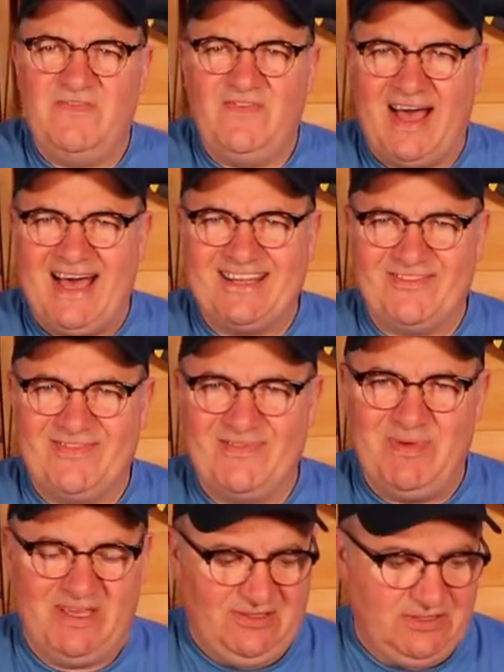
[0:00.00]
the fun of
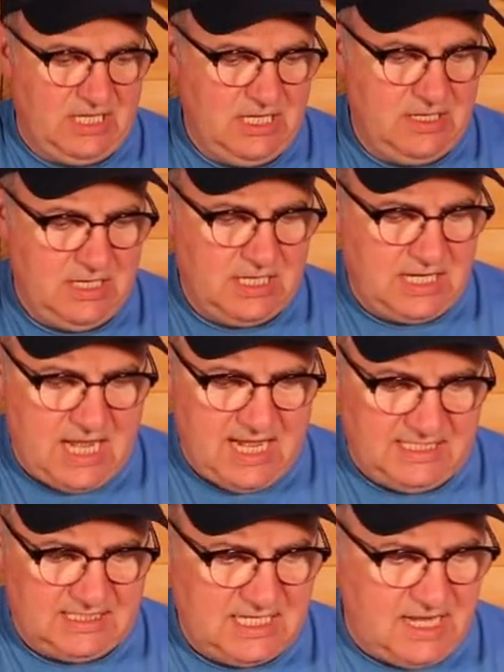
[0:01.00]
the build
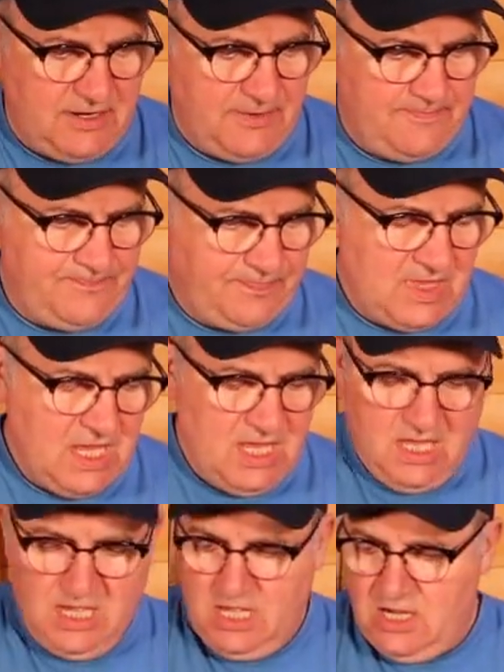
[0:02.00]
okay so
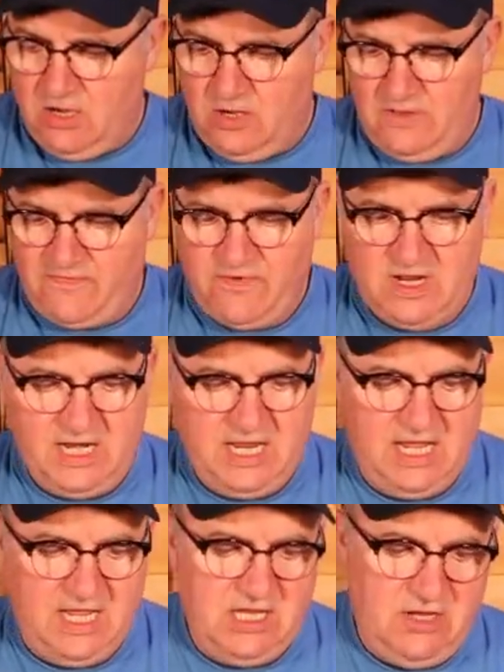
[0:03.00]
on the front
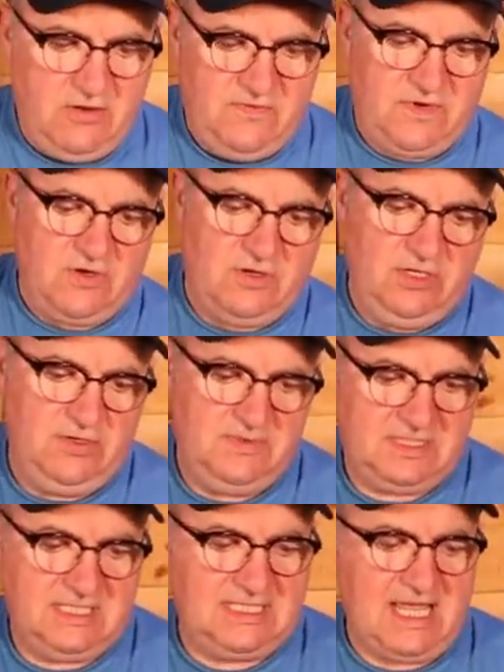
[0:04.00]
here you've got
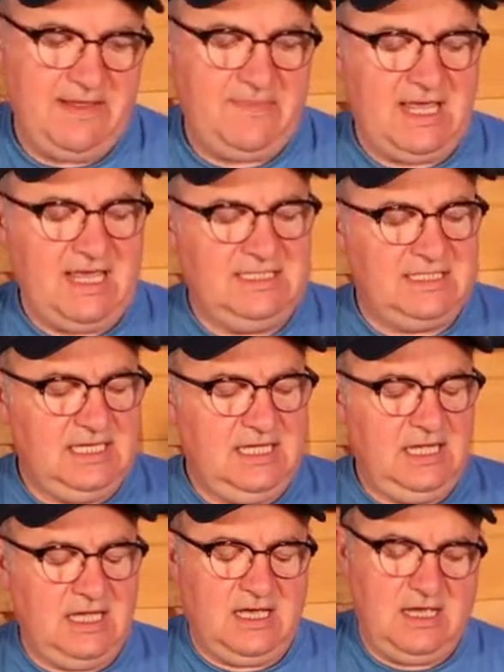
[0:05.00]
it's the same as
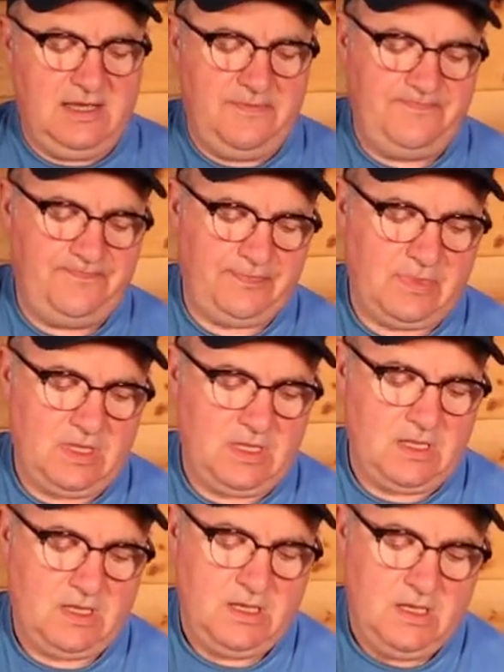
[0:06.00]
the uh,
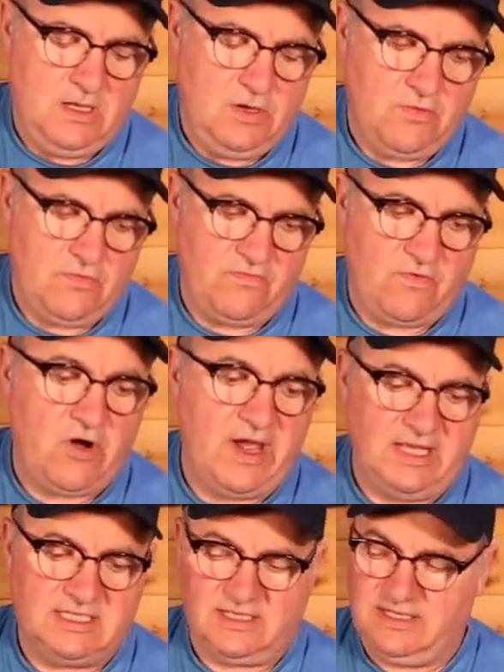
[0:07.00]

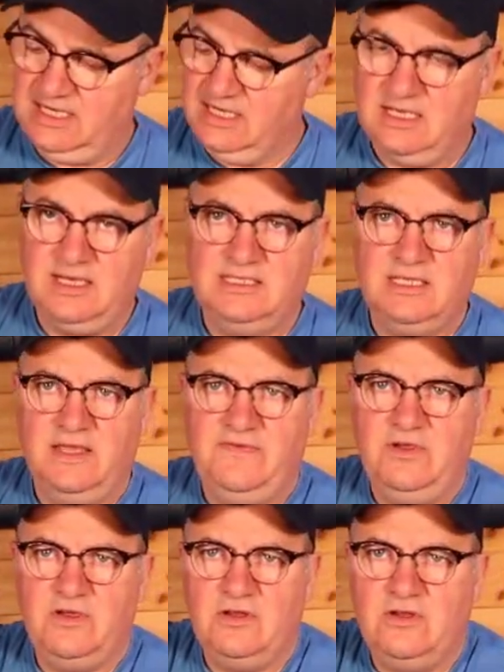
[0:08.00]
Riot I think as
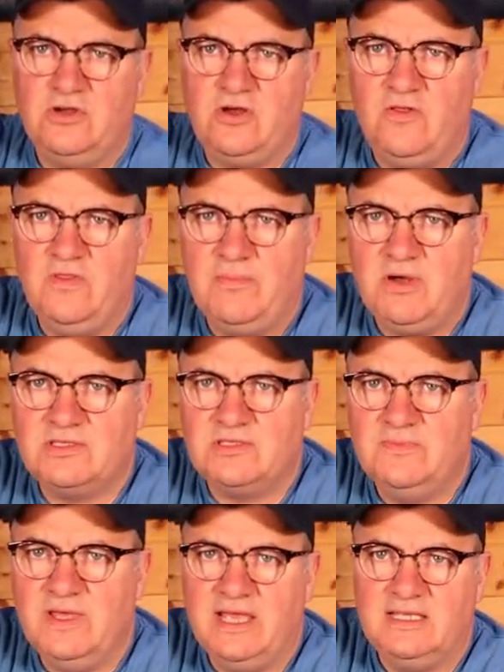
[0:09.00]
if you can look on the
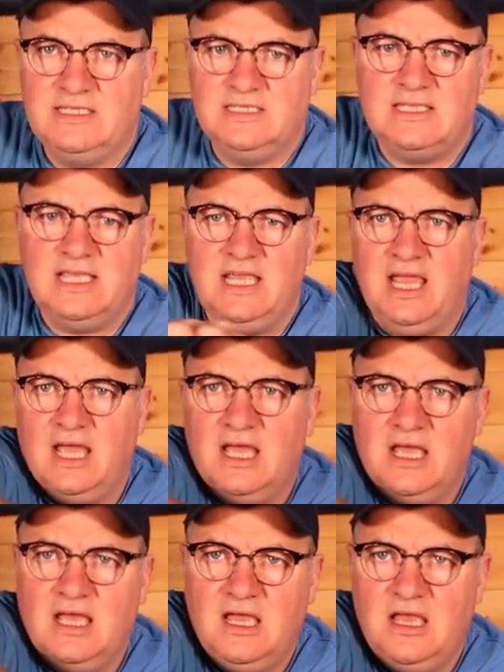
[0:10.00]
bottom there it's just
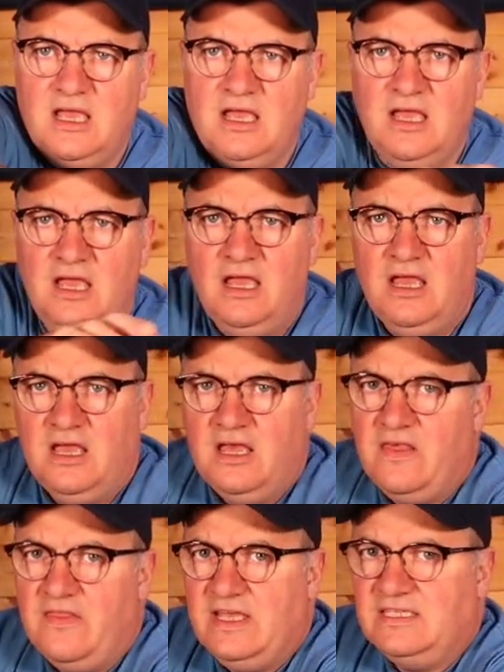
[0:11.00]
here
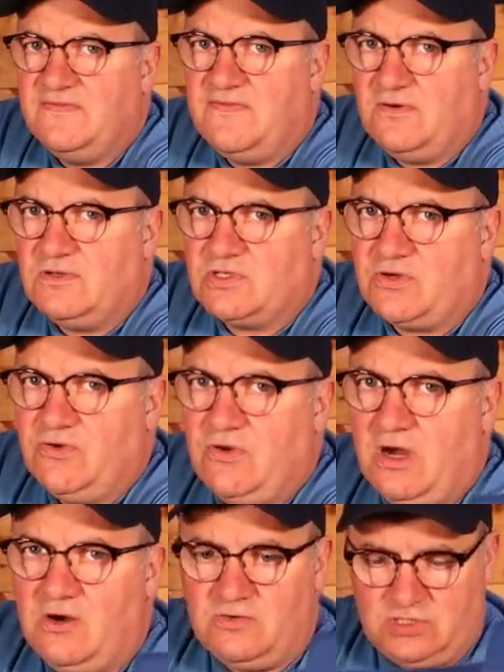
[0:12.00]
there's four
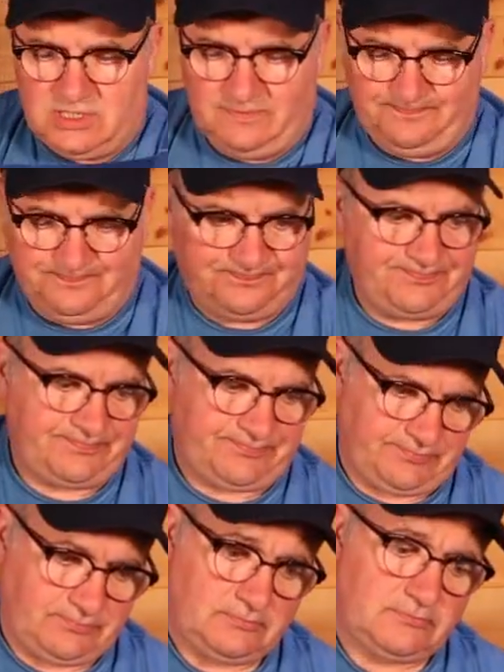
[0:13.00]
screw holes
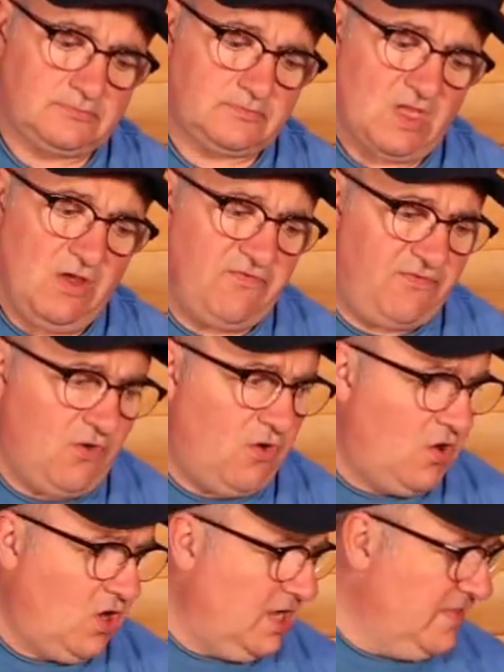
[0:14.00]

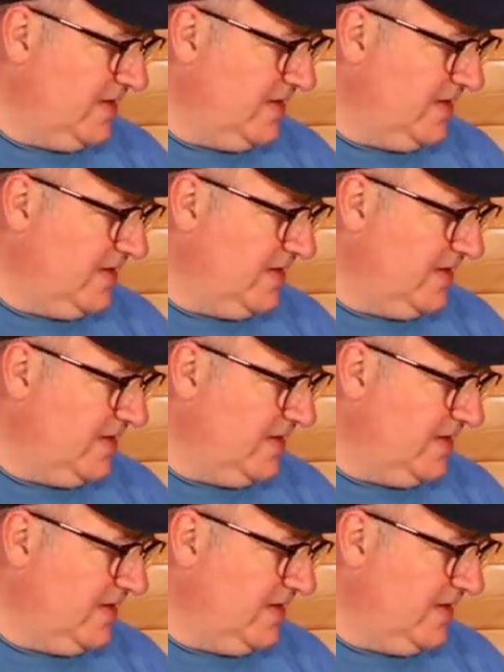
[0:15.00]
for